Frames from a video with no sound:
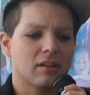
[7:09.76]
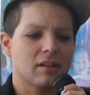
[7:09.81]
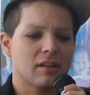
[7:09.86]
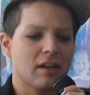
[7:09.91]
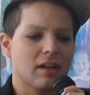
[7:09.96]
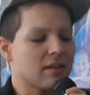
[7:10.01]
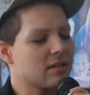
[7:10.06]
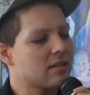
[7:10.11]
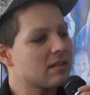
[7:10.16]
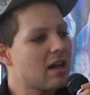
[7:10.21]

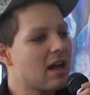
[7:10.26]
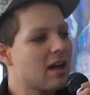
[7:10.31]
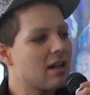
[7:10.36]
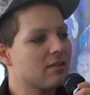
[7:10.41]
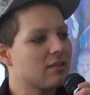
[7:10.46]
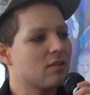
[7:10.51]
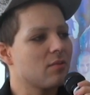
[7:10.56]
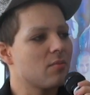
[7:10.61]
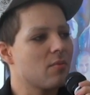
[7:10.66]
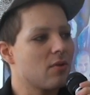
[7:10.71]
it's
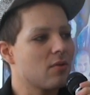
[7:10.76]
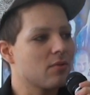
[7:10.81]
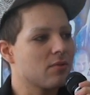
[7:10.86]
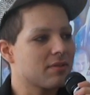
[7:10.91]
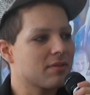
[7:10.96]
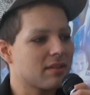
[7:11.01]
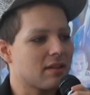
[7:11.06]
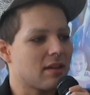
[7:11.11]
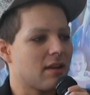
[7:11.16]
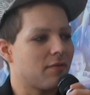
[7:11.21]
not the
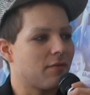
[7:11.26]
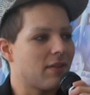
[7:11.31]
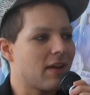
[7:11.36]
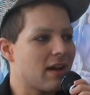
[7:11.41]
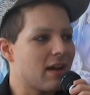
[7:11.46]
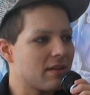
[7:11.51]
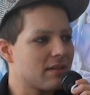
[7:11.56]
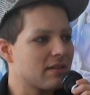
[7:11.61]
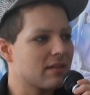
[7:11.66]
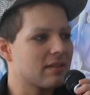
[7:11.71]
most
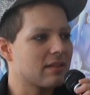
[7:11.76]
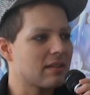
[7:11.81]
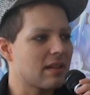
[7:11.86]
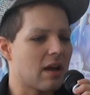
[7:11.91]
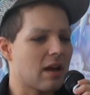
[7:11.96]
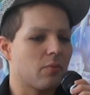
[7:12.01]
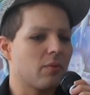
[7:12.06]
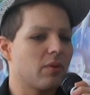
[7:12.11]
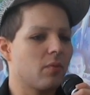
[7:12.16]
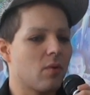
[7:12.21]
advanced
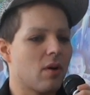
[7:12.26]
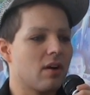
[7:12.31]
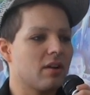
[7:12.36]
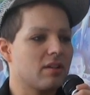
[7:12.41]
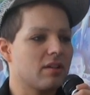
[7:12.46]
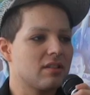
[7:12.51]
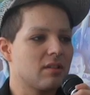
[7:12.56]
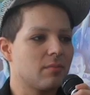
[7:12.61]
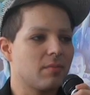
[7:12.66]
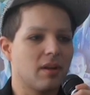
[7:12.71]
that we want
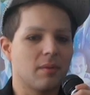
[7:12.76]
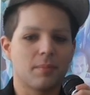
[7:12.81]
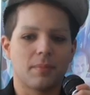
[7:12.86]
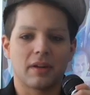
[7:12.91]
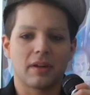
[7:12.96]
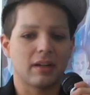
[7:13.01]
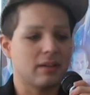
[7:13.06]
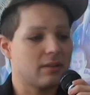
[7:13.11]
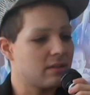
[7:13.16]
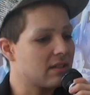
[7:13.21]
it to be,
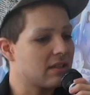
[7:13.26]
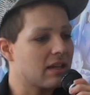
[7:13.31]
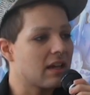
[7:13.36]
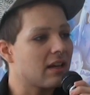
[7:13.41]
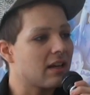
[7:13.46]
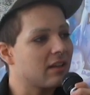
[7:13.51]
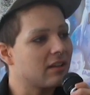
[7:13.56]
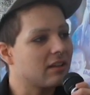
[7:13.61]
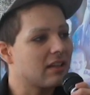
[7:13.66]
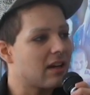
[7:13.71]
but it's
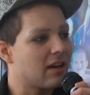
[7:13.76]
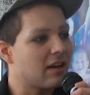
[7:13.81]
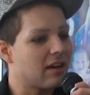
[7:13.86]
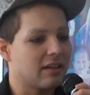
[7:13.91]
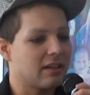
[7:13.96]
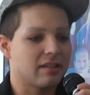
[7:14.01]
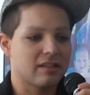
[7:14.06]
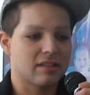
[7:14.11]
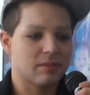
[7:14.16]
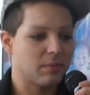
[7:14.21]
getting there
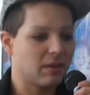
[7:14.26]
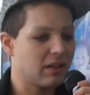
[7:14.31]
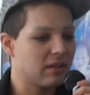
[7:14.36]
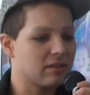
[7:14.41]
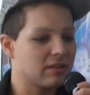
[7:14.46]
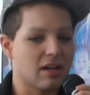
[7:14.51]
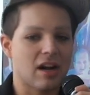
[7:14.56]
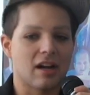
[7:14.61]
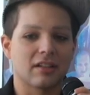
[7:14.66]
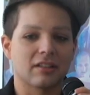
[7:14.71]
and it's being
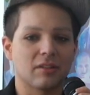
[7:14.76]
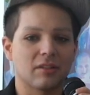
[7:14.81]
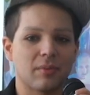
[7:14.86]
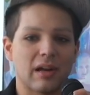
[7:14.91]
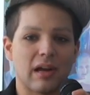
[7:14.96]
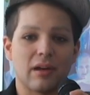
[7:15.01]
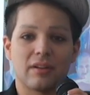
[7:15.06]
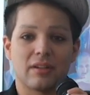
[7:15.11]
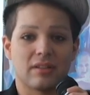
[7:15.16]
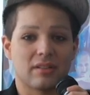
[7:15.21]
talked
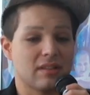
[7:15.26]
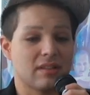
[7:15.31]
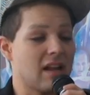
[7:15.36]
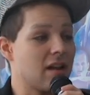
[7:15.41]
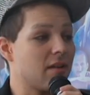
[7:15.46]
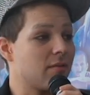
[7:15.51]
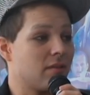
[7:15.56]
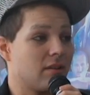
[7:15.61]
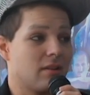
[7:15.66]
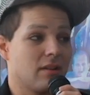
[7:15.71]
about. It's
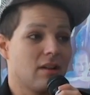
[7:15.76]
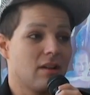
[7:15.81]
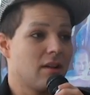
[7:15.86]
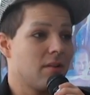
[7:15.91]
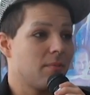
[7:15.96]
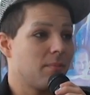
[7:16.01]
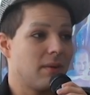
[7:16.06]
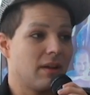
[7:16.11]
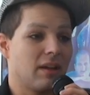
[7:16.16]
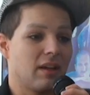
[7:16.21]
not
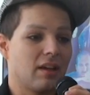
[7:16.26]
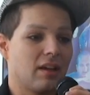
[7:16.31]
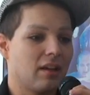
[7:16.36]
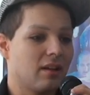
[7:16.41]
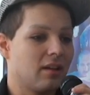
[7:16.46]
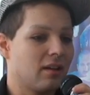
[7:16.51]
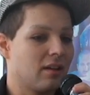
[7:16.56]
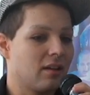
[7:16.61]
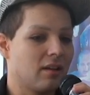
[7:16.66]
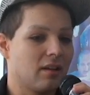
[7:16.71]

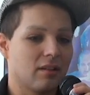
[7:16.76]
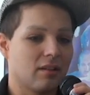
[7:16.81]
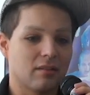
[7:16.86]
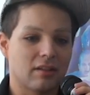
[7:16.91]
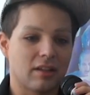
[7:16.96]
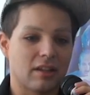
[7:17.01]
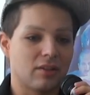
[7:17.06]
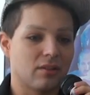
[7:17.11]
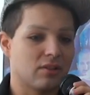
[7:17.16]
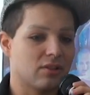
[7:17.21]
being
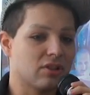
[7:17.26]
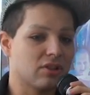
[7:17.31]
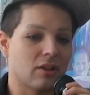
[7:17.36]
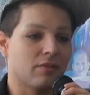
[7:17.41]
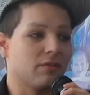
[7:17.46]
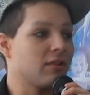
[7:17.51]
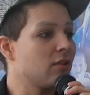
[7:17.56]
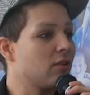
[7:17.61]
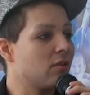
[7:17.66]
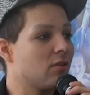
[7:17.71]
like
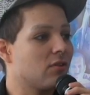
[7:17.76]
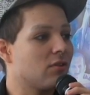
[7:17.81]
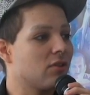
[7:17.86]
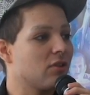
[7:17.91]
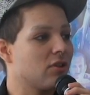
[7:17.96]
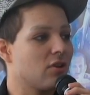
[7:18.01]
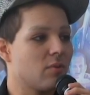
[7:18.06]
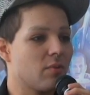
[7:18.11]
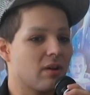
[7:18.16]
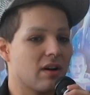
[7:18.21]
shoved in a
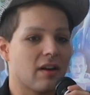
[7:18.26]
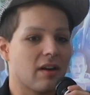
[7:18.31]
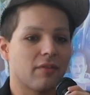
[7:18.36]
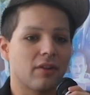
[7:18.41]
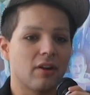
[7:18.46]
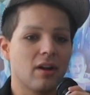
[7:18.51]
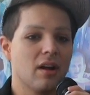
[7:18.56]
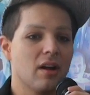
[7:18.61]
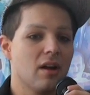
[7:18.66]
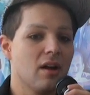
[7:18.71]
corner or
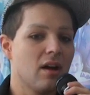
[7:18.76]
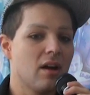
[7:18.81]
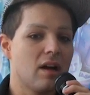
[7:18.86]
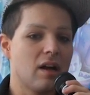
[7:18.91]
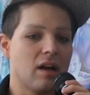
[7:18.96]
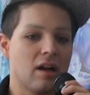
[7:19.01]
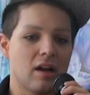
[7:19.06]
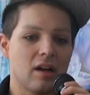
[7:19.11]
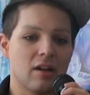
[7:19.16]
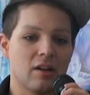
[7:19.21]
whatever.
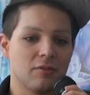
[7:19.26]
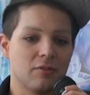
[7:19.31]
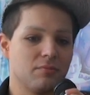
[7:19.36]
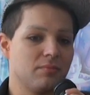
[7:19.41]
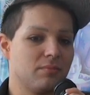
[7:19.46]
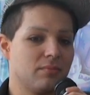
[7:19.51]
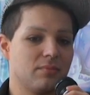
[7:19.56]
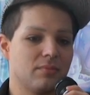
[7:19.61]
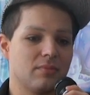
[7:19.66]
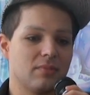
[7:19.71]

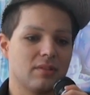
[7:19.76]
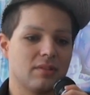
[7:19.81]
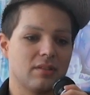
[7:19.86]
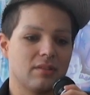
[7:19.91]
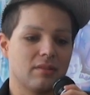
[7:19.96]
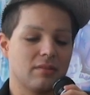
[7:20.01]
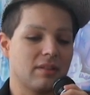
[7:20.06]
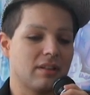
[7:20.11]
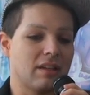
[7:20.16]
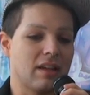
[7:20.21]

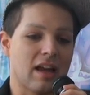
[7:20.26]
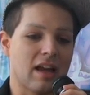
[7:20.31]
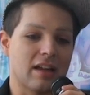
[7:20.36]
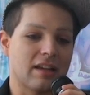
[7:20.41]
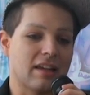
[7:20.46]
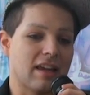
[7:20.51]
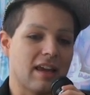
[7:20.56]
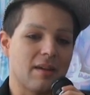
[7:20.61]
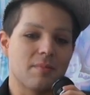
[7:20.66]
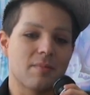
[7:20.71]
Yeah,
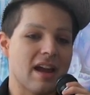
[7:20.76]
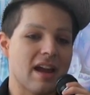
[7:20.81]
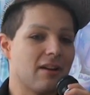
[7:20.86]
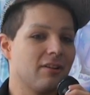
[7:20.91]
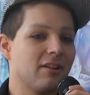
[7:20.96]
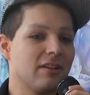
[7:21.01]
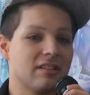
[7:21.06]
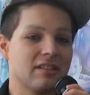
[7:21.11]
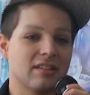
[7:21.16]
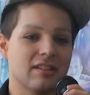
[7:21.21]
gay
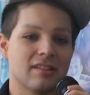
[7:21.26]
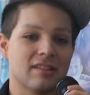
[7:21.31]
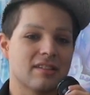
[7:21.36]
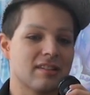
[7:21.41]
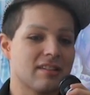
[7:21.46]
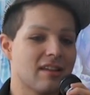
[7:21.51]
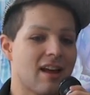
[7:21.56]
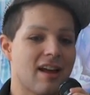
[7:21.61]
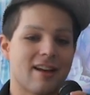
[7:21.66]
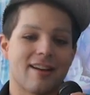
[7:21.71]
marriage is
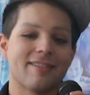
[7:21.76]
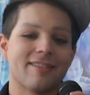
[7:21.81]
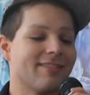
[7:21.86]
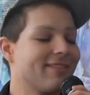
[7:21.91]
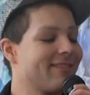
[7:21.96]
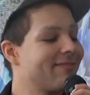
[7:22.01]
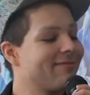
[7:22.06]
not,